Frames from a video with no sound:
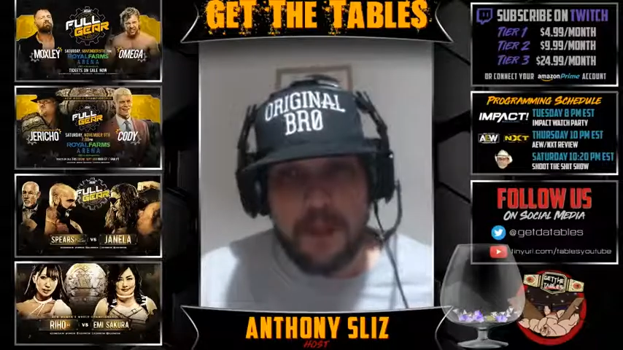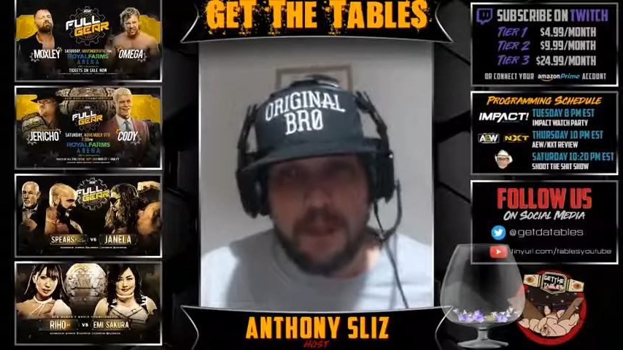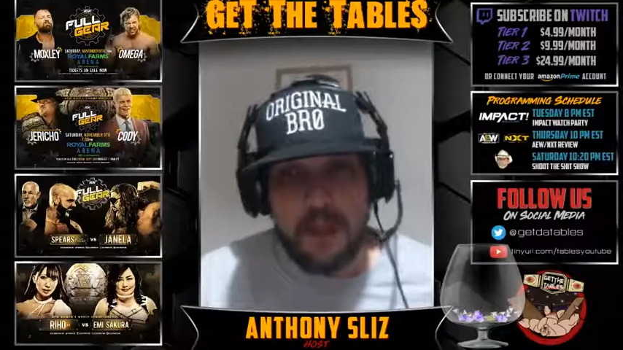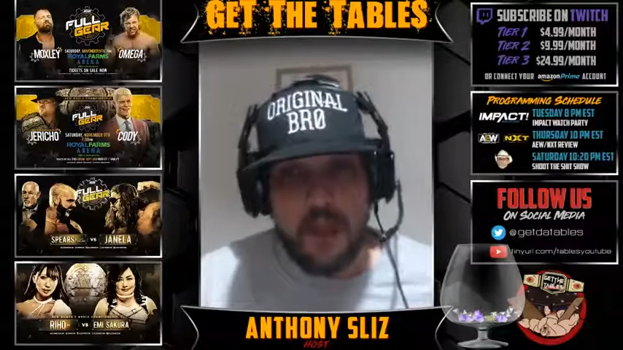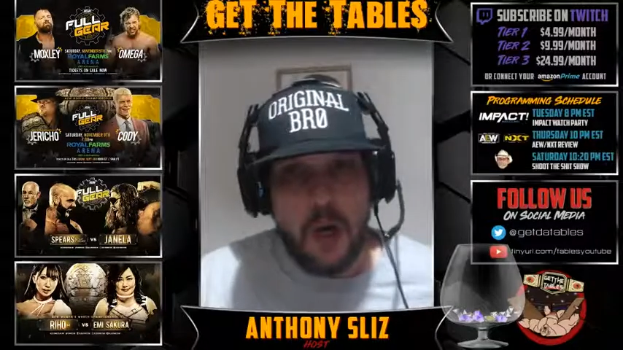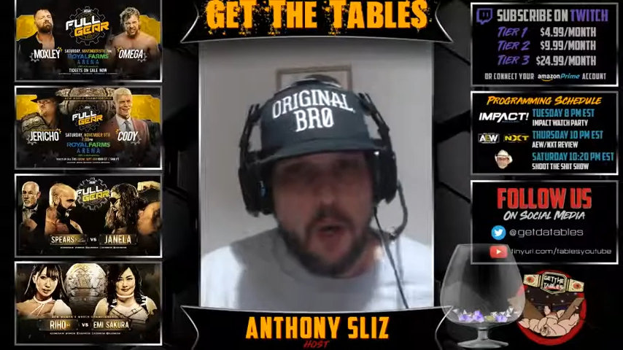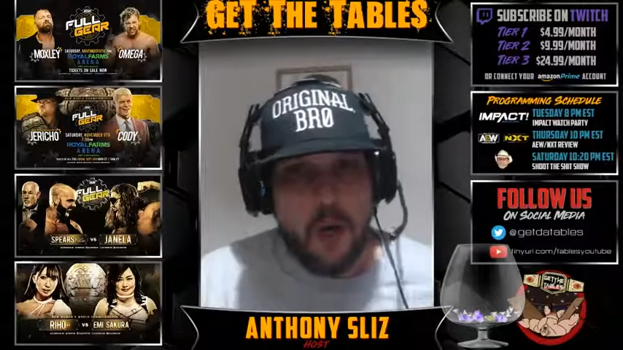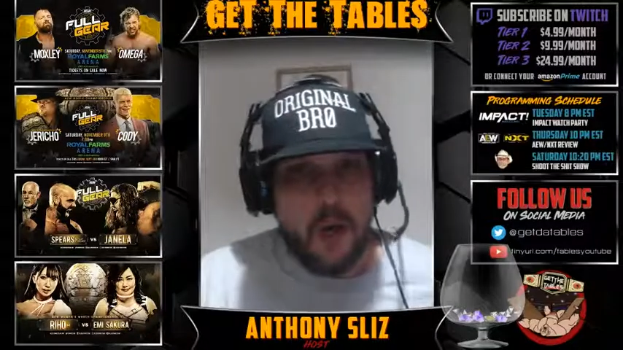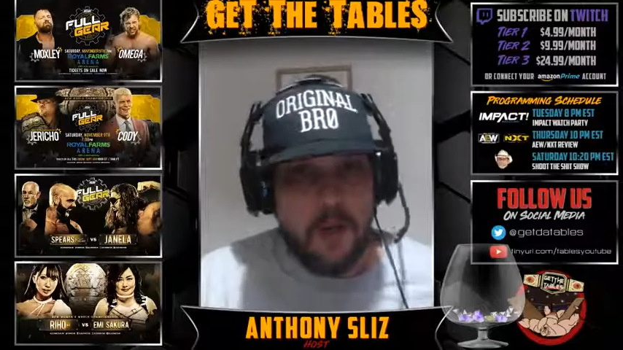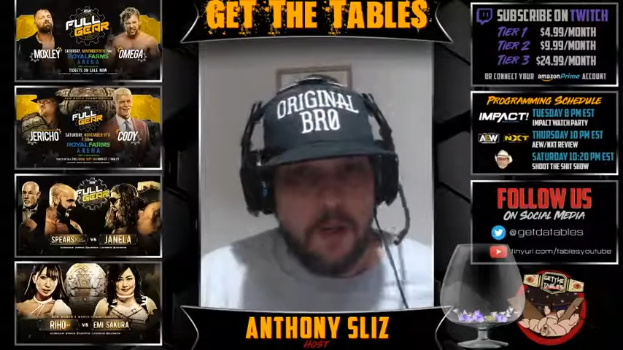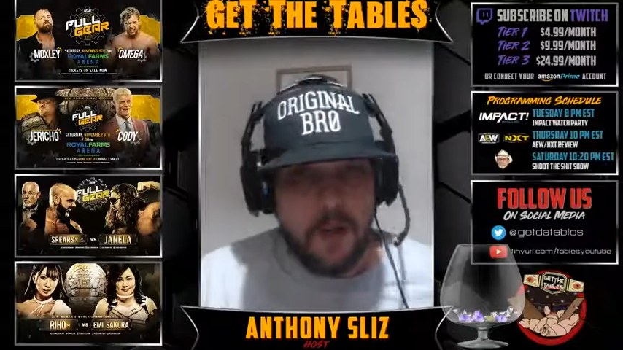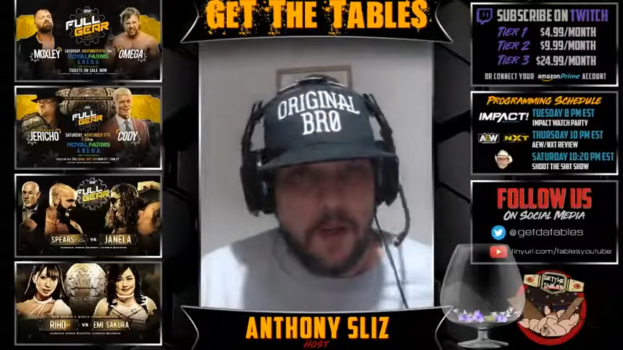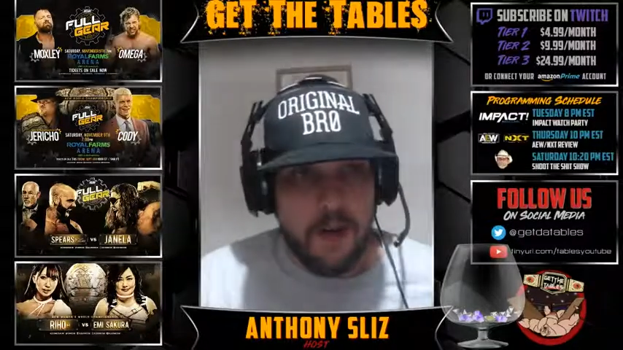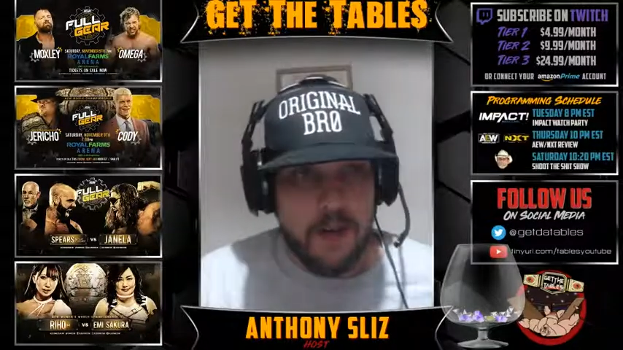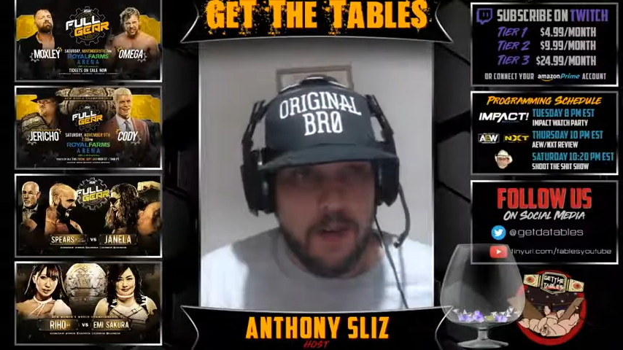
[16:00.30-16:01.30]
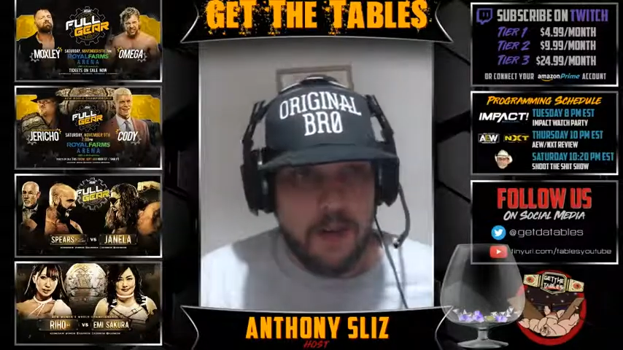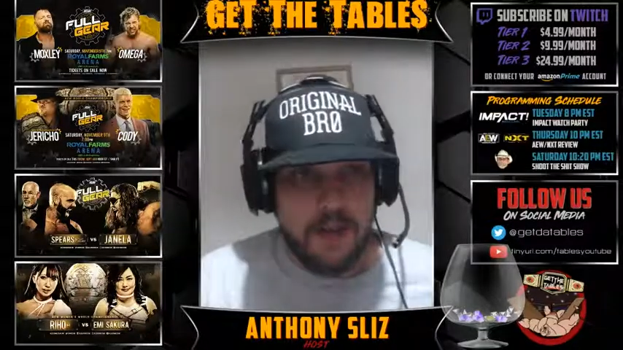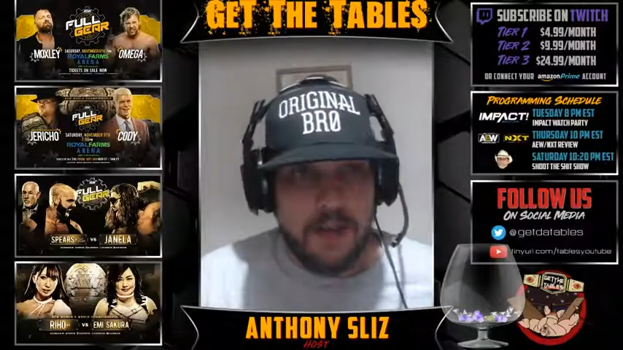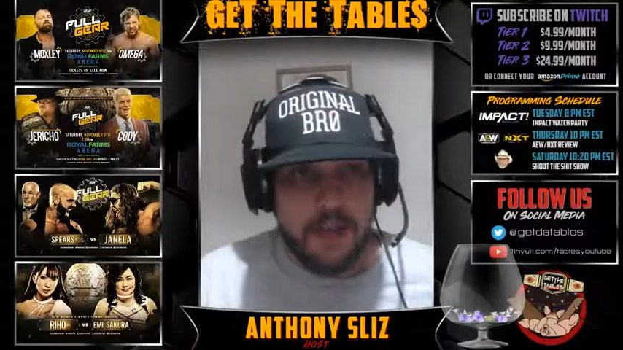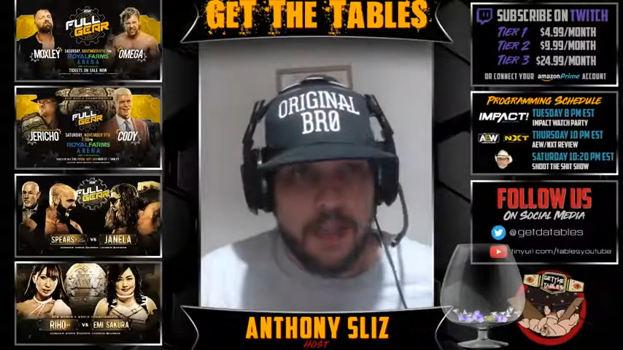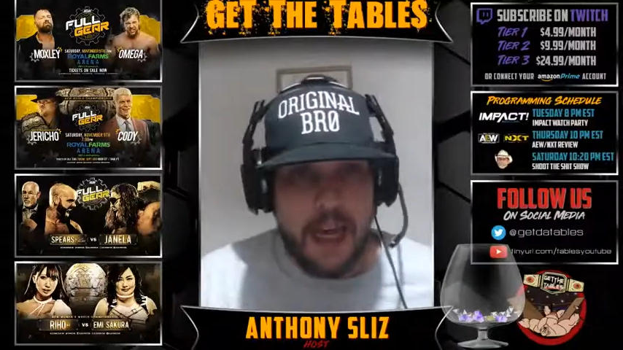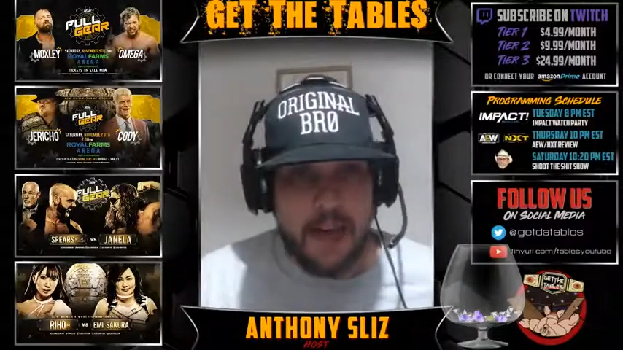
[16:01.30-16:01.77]
go over on
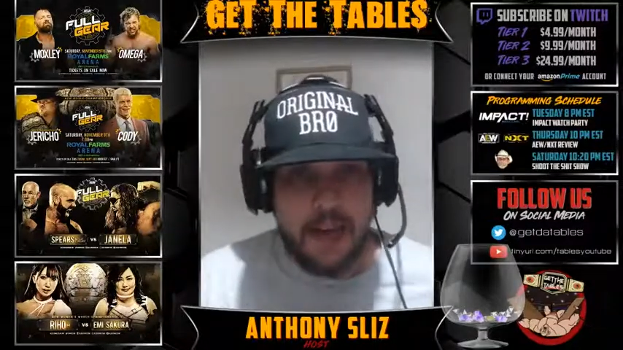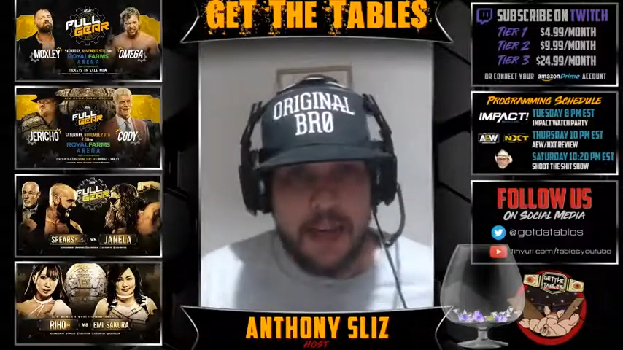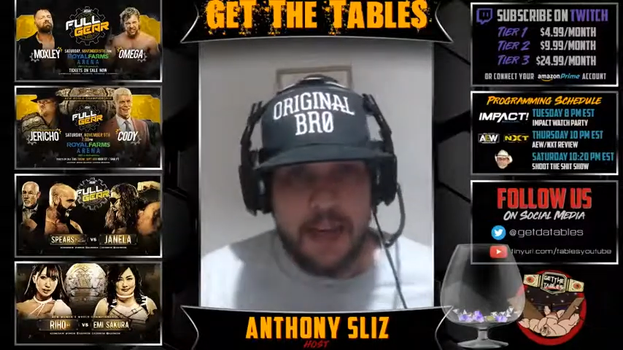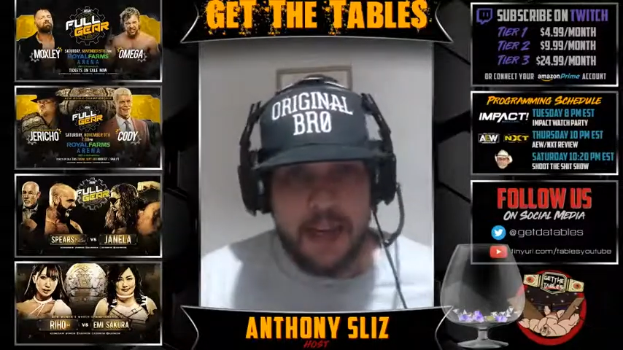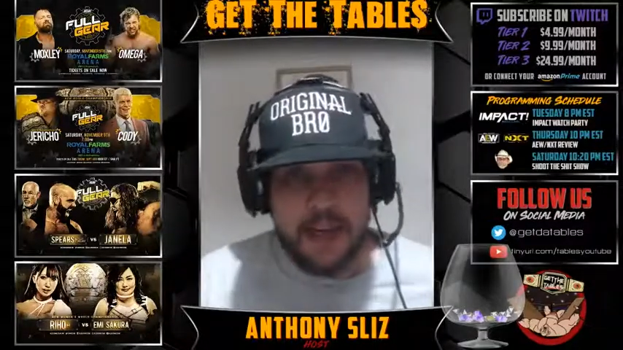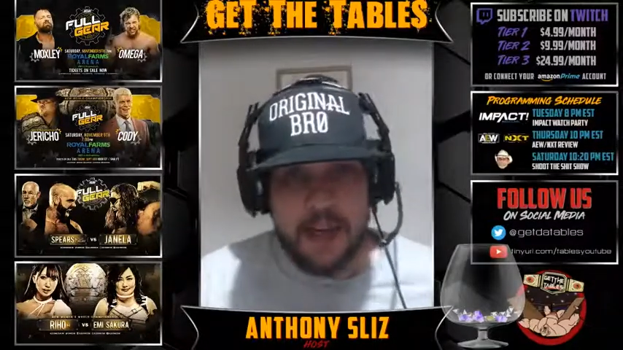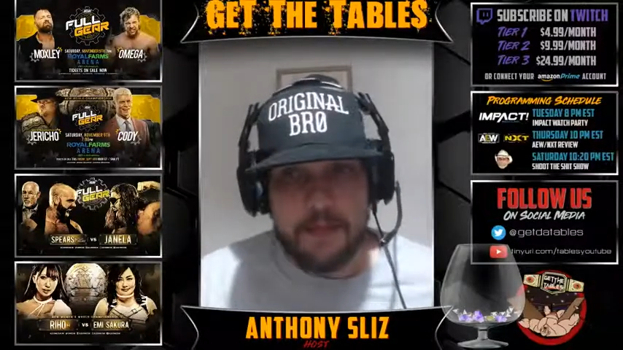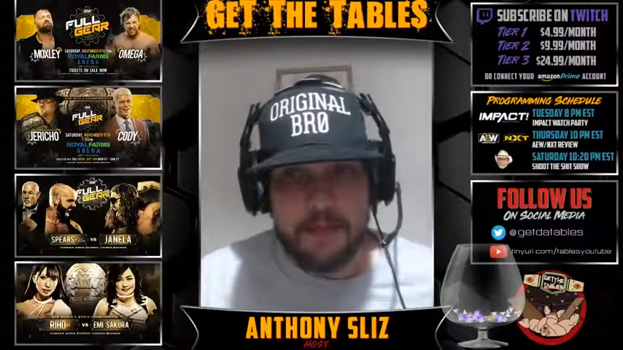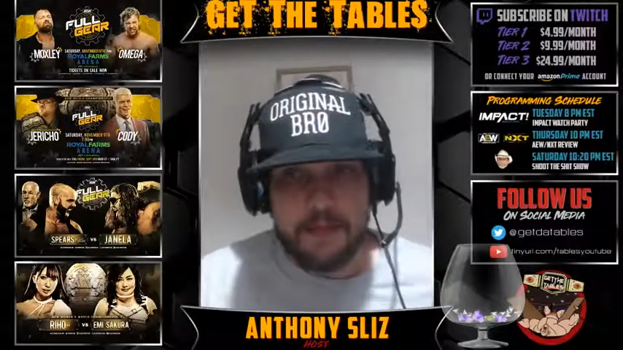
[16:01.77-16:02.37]
Saturday night?